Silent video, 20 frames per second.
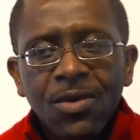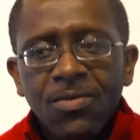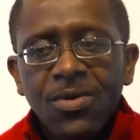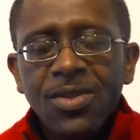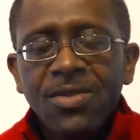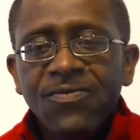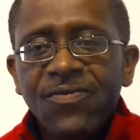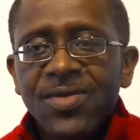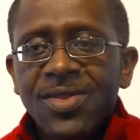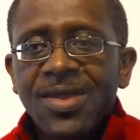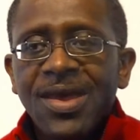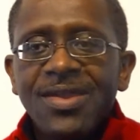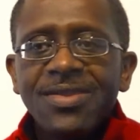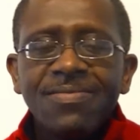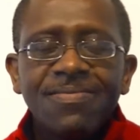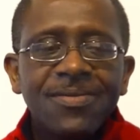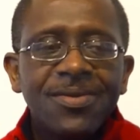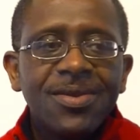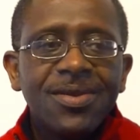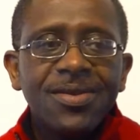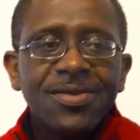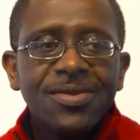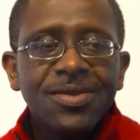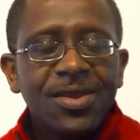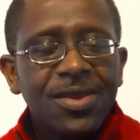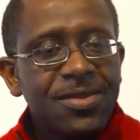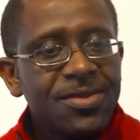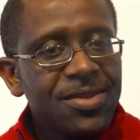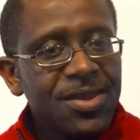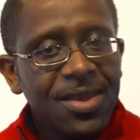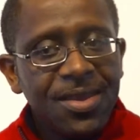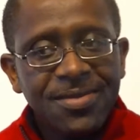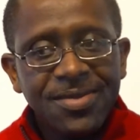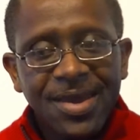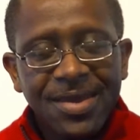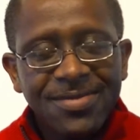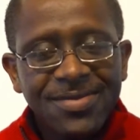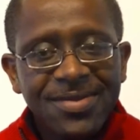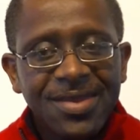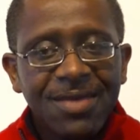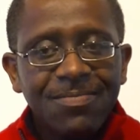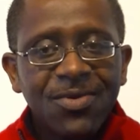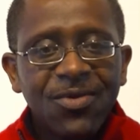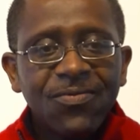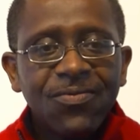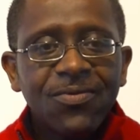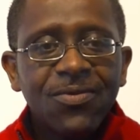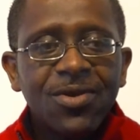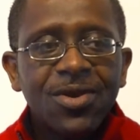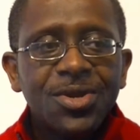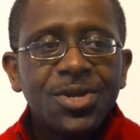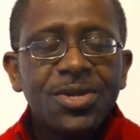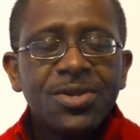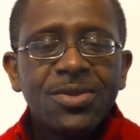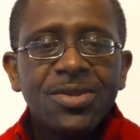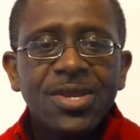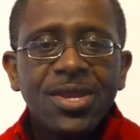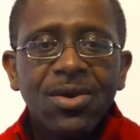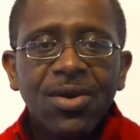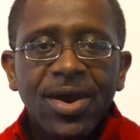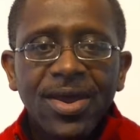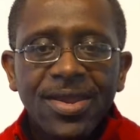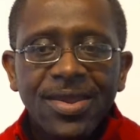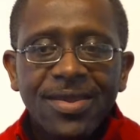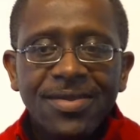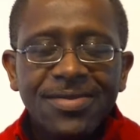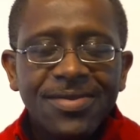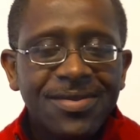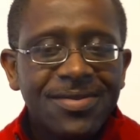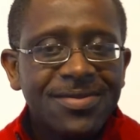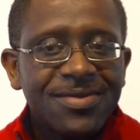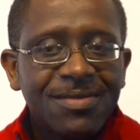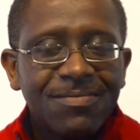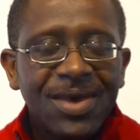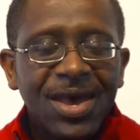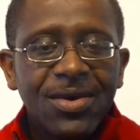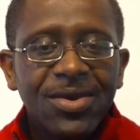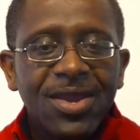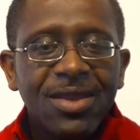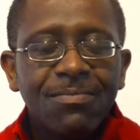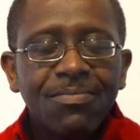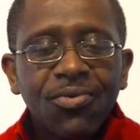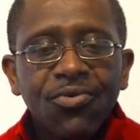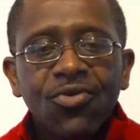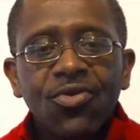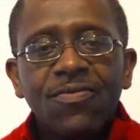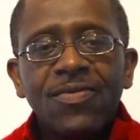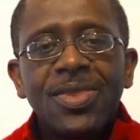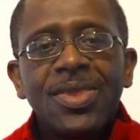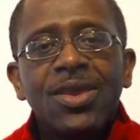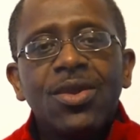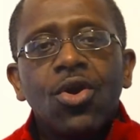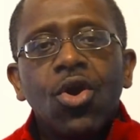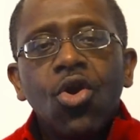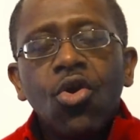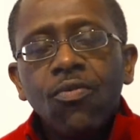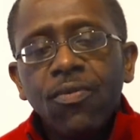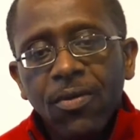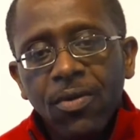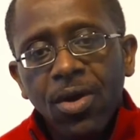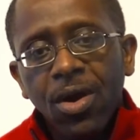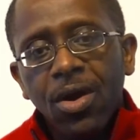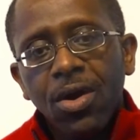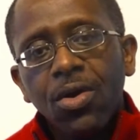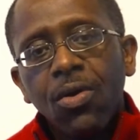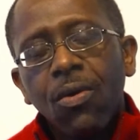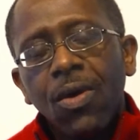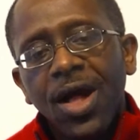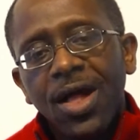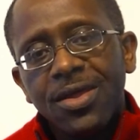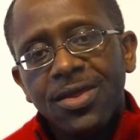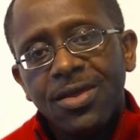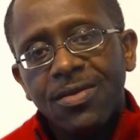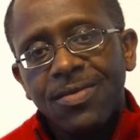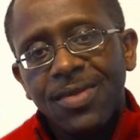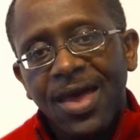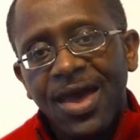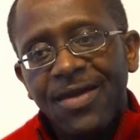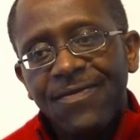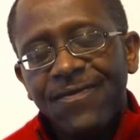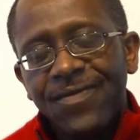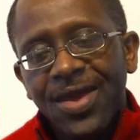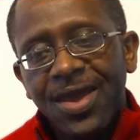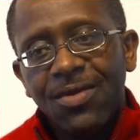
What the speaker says: Well, the philosophy is, as I said before to the audience, is about improving the overall quality of life.